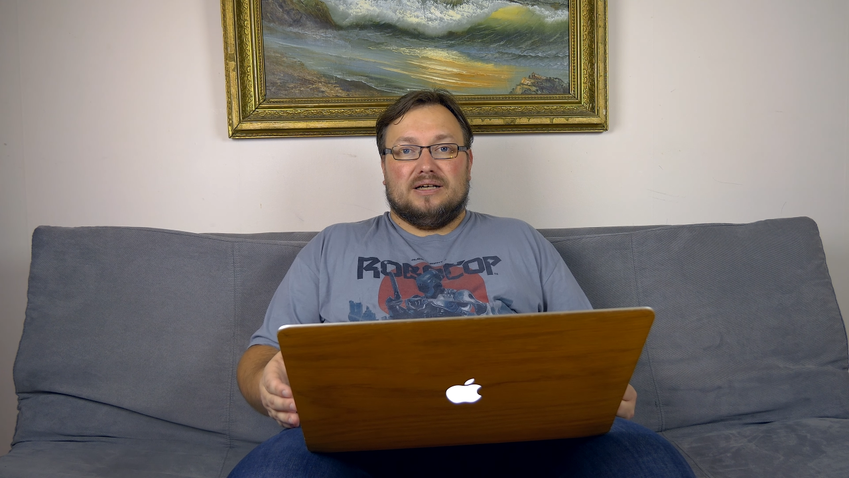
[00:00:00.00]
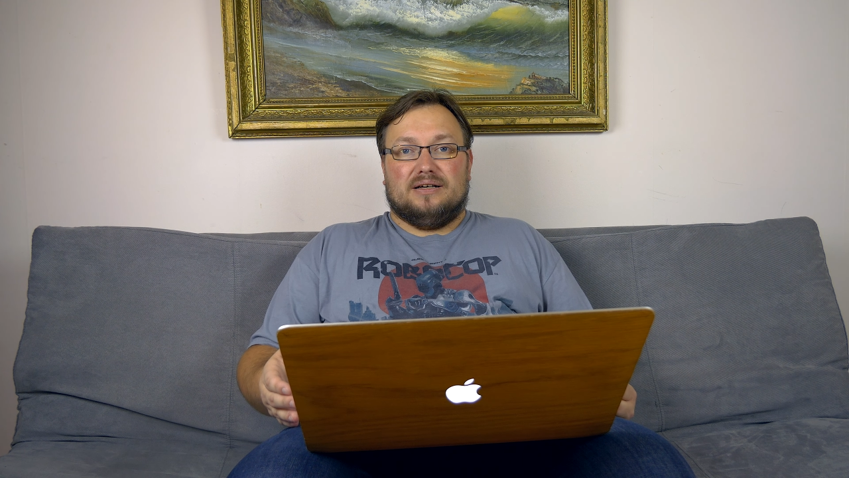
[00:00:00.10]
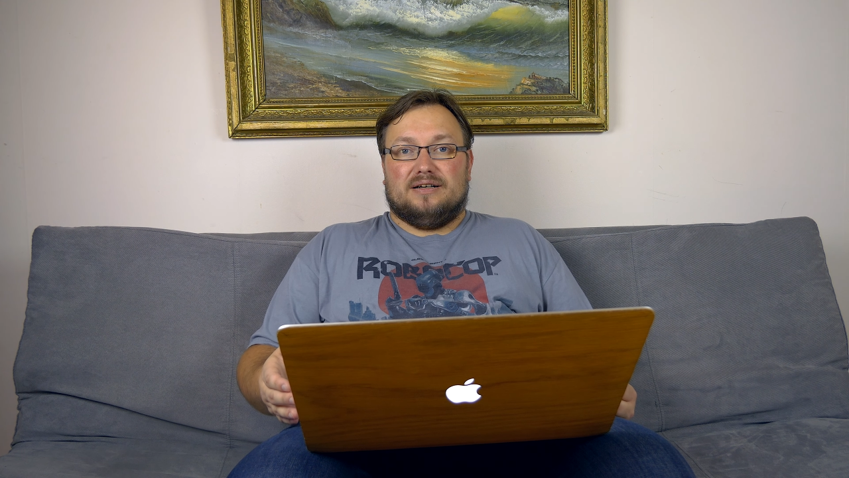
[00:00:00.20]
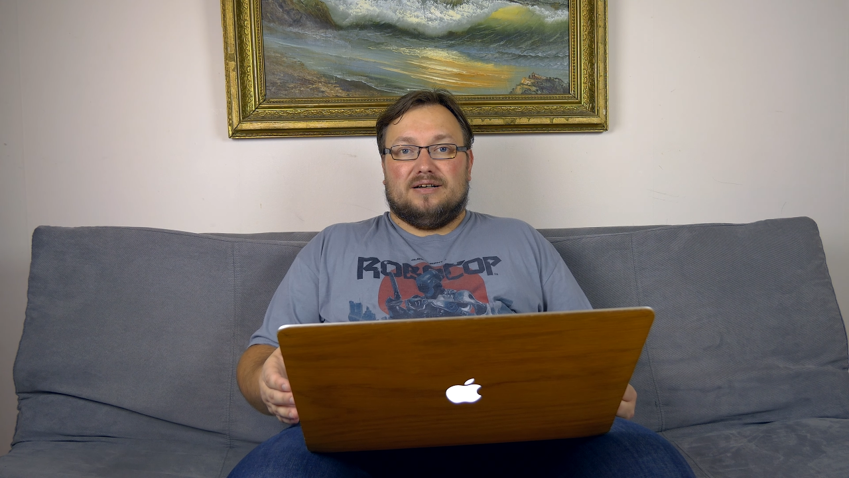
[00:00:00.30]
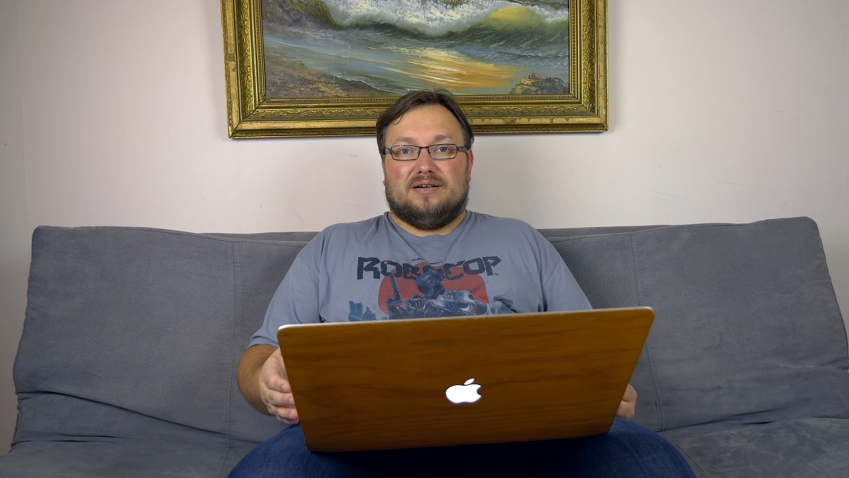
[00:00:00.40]

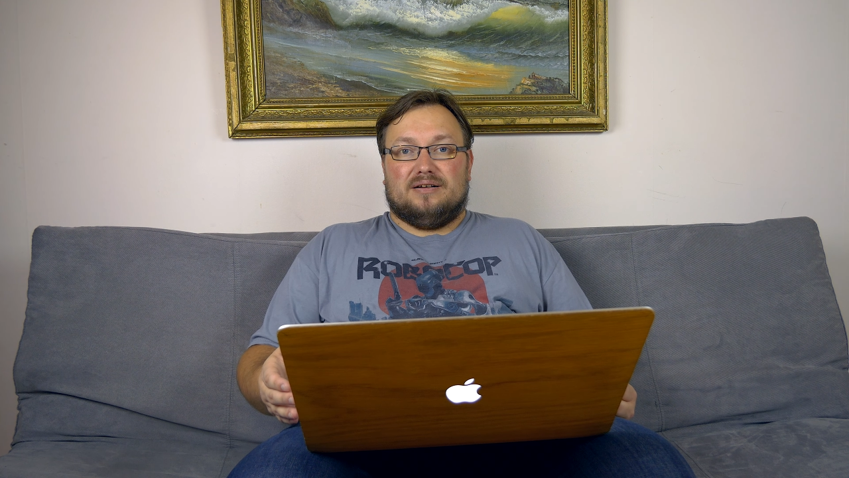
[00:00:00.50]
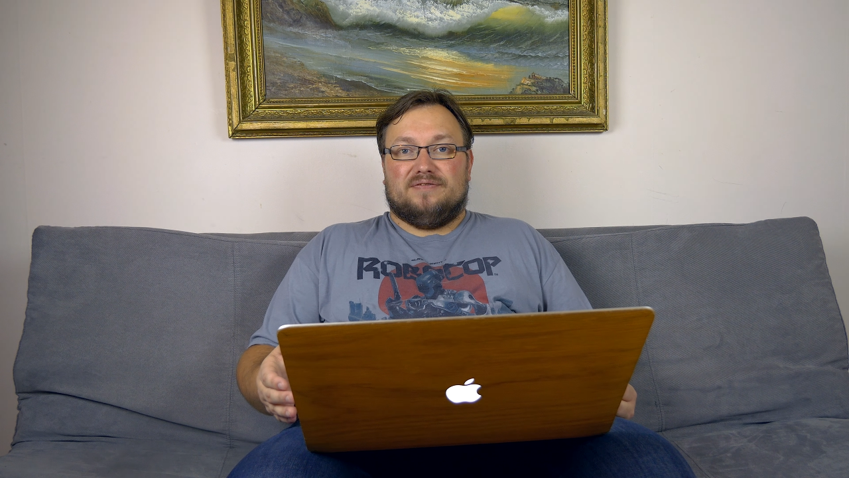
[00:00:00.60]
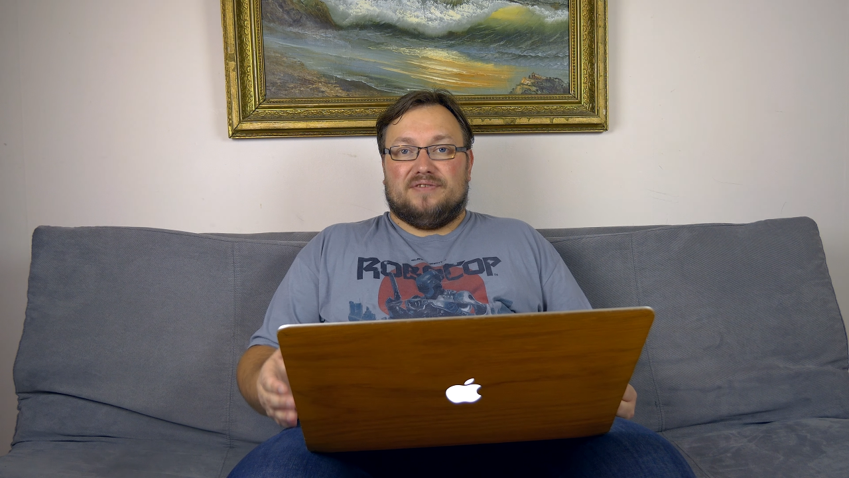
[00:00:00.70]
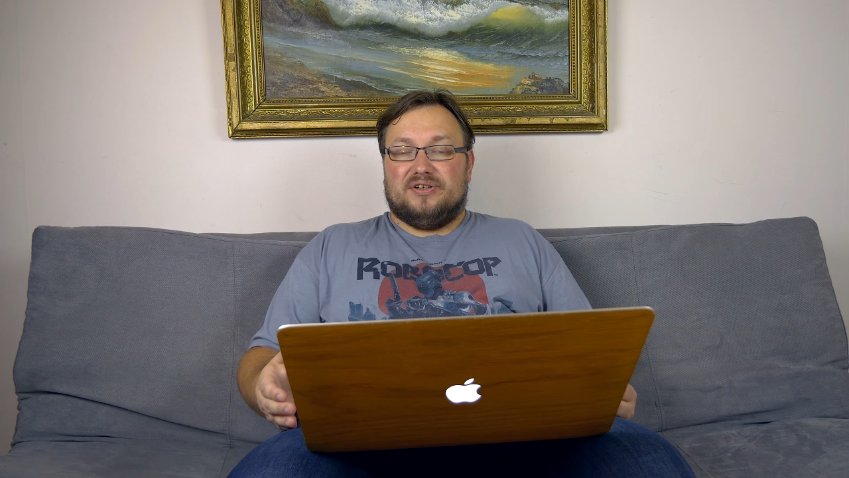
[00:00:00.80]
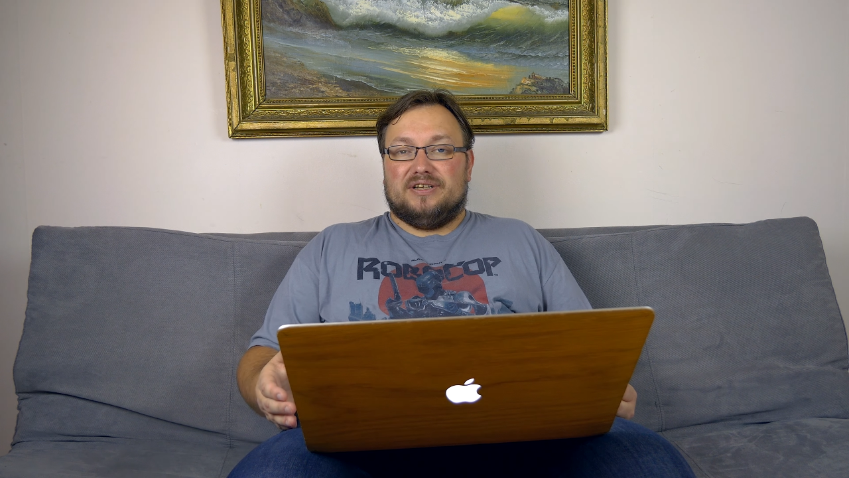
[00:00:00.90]

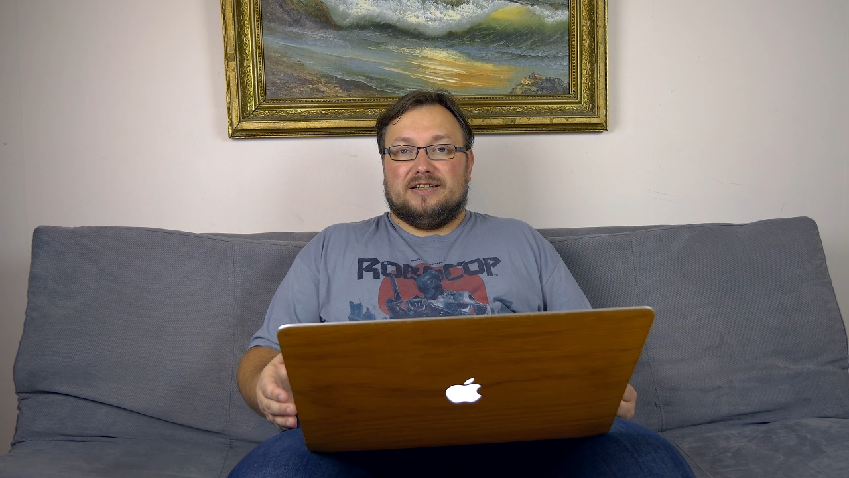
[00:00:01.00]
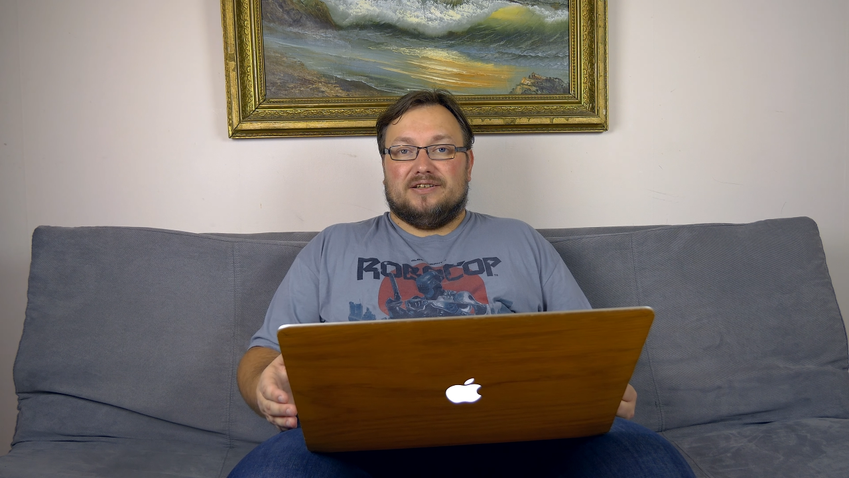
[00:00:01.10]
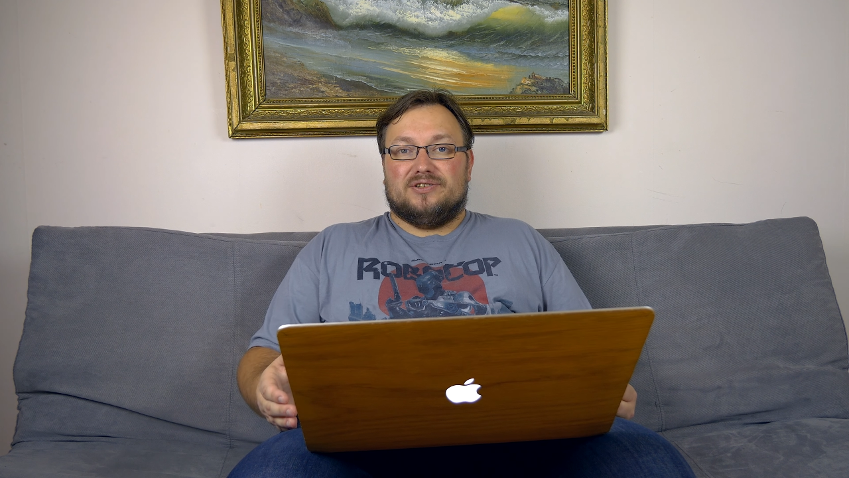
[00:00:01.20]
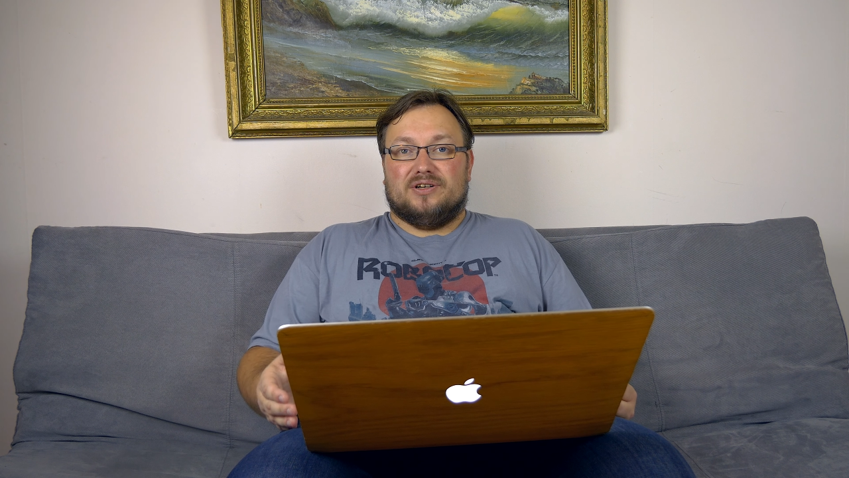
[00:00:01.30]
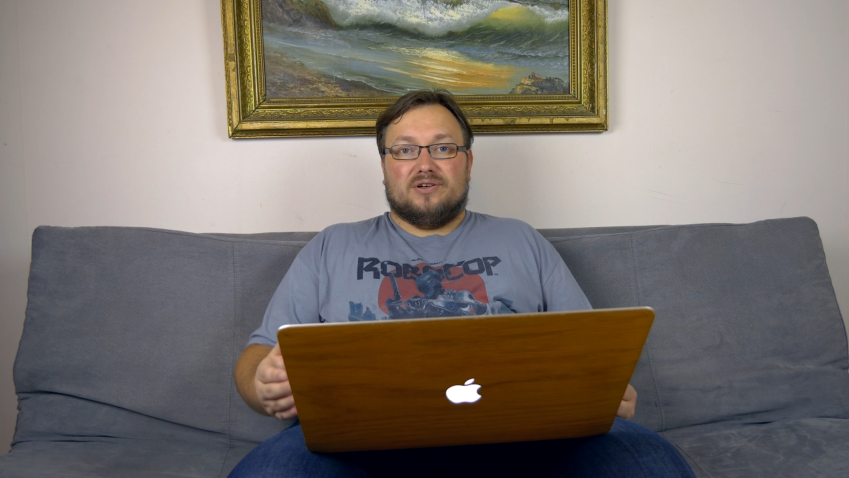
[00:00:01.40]

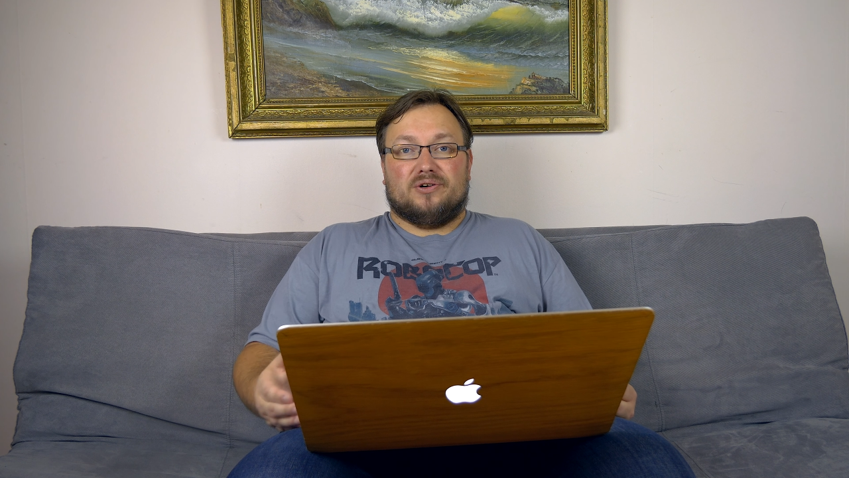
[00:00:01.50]
13-inch,